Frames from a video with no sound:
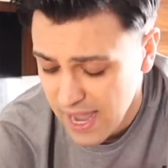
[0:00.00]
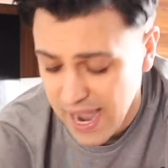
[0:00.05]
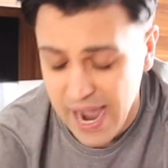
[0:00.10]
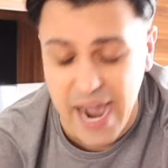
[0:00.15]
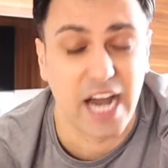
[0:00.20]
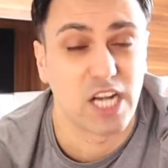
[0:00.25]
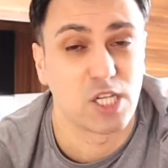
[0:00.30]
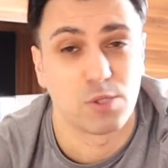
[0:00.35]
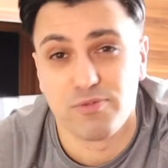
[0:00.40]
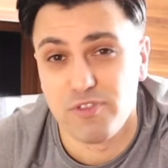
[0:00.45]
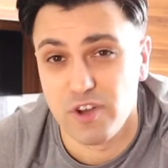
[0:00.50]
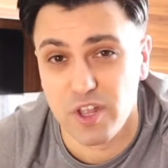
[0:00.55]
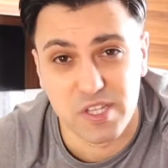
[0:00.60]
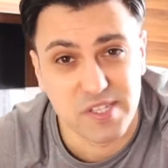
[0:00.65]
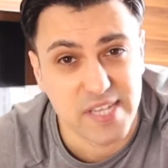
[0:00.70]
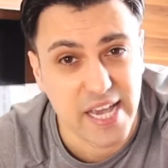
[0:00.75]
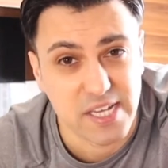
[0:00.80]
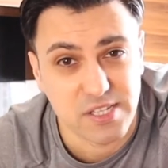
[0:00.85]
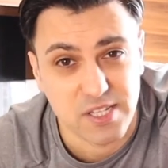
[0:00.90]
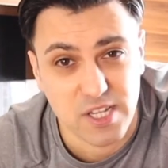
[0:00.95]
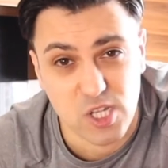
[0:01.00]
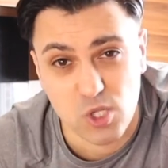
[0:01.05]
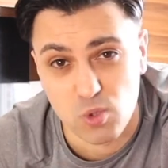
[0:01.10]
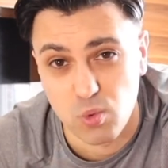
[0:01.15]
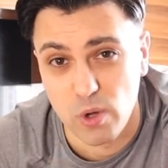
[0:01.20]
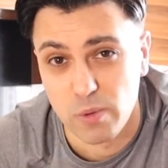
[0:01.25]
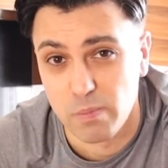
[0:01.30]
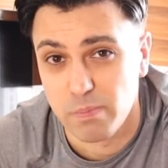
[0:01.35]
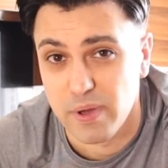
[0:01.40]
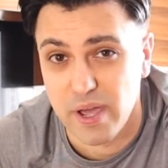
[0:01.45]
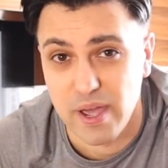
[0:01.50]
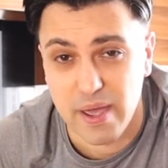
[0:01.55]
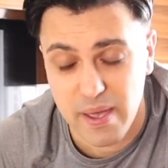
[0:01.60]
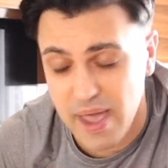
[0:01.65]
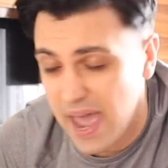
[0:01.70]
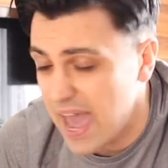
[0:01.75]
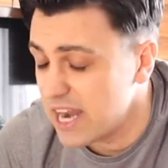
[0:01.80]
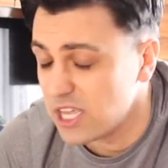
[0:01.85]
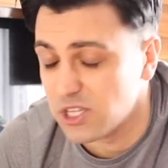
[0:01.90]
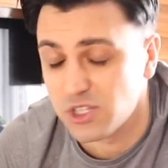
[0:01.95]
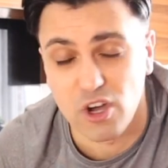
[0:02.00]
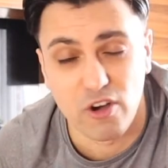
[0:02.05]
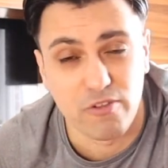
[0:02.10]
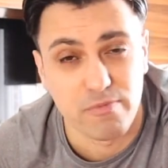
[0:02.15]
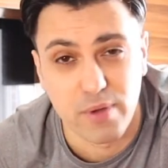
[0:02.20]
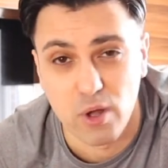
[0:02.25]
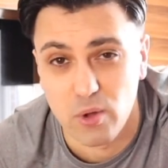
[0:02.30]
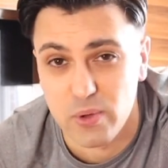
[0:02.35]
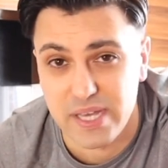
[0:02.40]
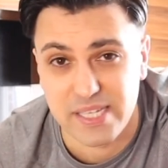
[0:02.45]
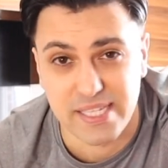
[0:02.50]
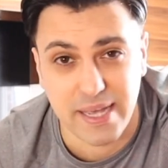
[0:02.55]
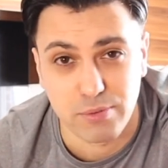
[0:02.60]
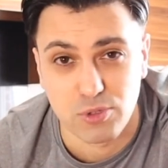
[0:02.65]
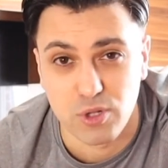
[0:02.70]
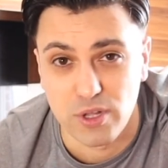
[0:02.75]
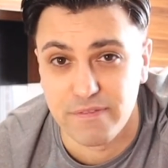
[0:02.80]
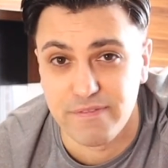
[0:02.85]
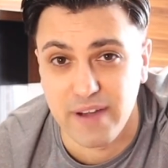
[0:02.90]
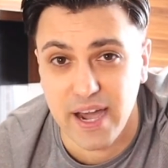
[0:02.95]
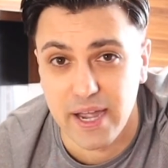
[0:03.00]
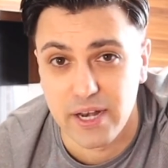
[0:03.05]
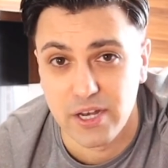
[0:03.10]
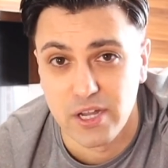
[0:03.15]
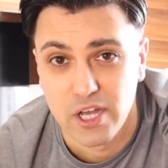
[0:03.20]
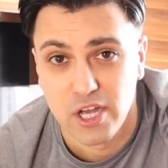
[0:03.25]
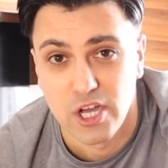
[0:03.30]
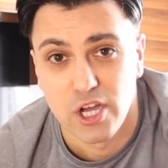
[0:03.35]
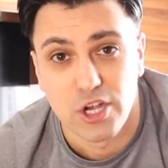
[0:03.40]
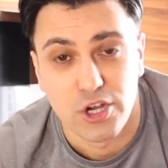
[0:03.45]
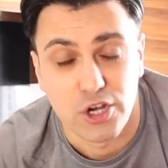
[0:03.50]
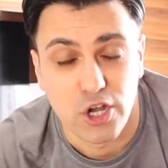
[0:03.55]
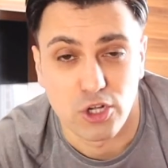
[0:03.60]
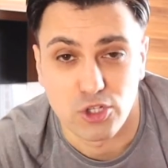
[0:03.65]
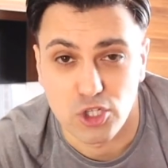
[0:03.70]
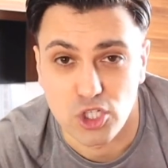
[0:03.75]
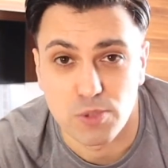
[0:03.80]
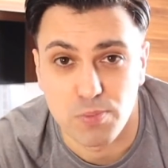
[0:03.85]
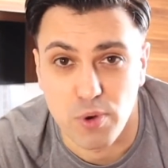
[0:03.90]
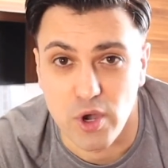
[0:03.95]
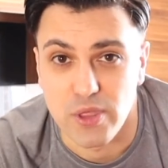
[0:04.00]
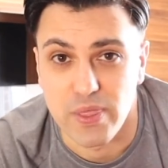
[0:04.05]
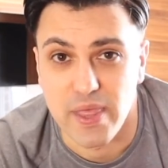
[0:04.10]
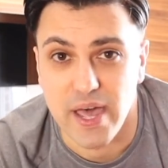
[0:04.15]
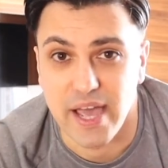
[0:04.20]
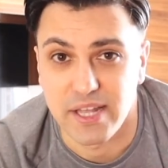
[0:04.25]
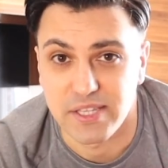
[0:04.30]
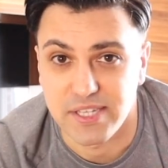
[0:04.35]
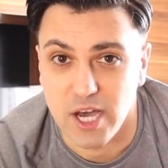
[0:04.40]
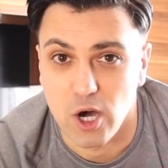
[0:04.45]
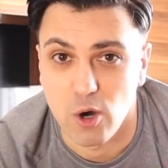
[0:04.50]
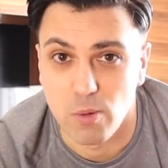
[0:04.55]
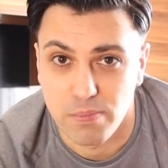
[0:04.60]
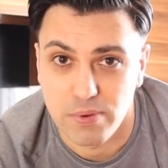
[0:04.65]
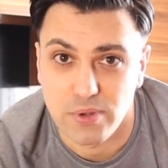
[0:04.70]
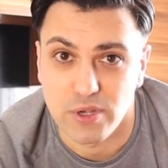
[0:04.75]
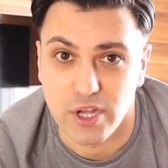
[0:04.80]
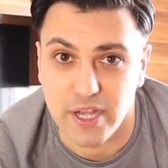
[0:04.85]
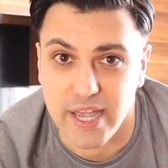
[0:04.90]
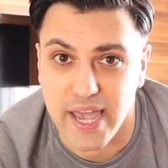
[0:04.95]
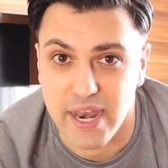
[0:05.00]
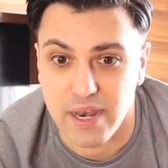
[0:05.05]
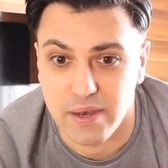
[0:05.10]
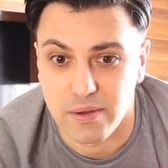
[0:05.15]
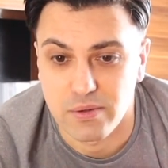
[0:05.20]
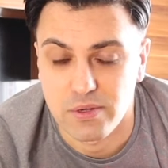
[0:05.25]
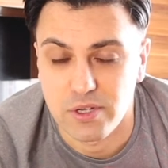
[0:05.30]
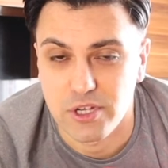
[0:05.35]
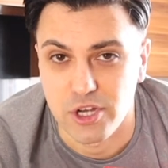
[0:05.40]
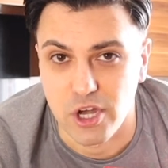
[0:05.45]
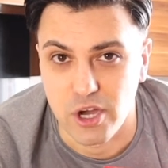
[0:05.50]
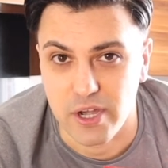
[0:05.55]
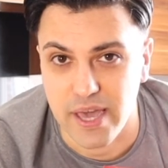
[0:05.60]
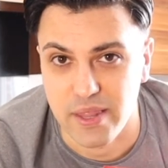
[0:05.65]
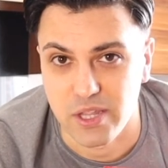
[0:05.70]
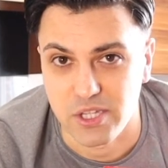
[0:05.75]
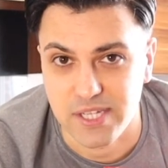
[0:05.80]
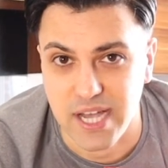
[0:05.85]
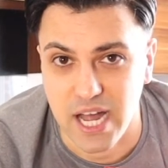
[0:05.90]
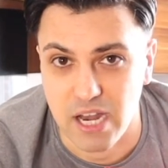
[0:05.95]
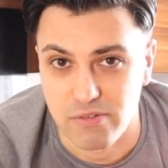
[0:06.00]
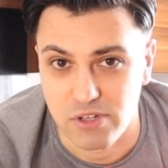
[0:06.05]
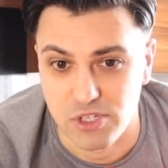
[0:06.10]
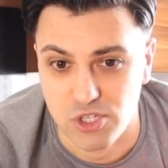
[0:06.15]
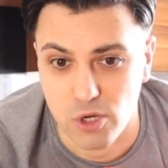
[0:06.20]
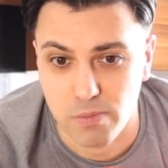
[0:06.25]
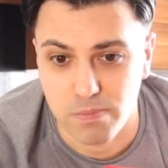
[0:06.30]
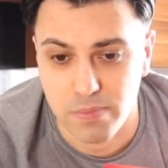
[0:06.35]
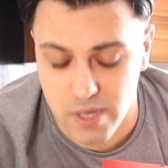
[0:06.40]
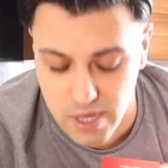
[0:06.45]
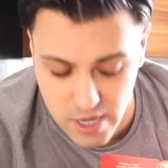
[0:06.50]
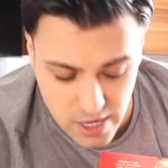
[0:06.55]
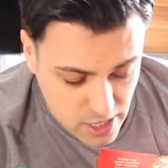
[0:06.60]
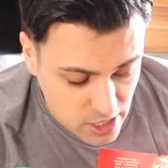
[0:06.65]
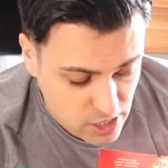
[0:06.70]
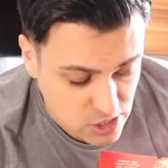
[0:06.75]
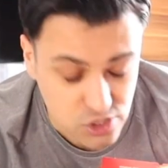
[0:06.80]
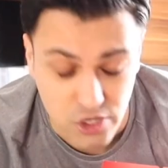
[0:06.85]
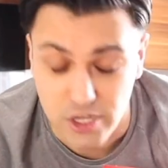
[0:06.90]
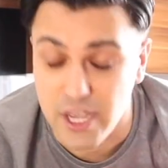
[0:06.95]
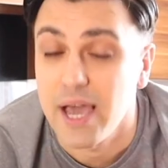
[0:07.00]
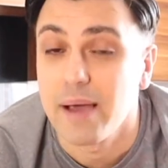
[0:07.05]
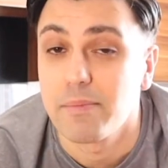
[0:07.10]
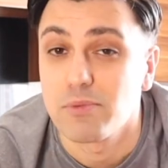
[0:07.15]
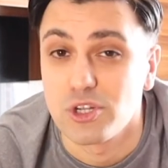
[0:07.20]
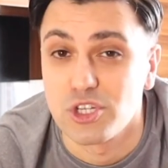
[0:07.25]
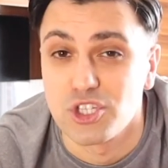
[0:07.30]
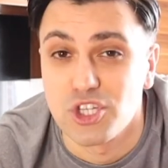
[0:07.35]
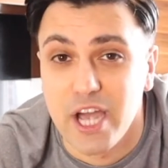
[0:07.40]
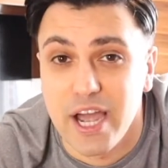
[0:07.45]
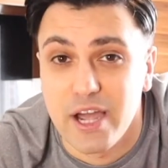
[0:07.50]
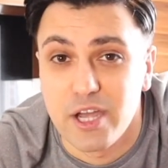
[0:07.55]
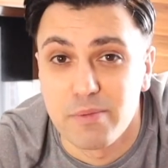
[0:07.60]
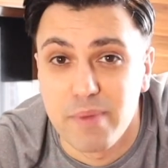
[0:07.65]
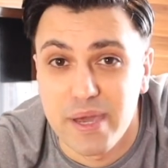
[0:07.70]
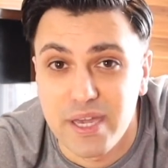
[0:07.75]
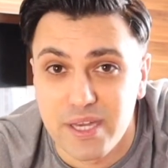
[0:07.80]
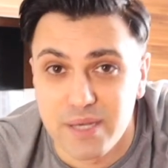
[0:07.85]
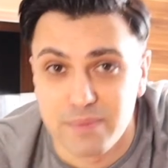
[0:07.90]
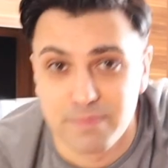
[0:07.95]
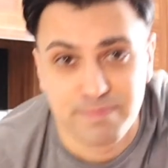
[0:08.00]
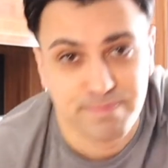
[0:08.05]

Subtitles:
I just prefer the taste of this one, but any sort of milk is absolutely fine, you know, just to put in there to help, again, you know, get those calories up. So yeah, I'm going to show you how you make it.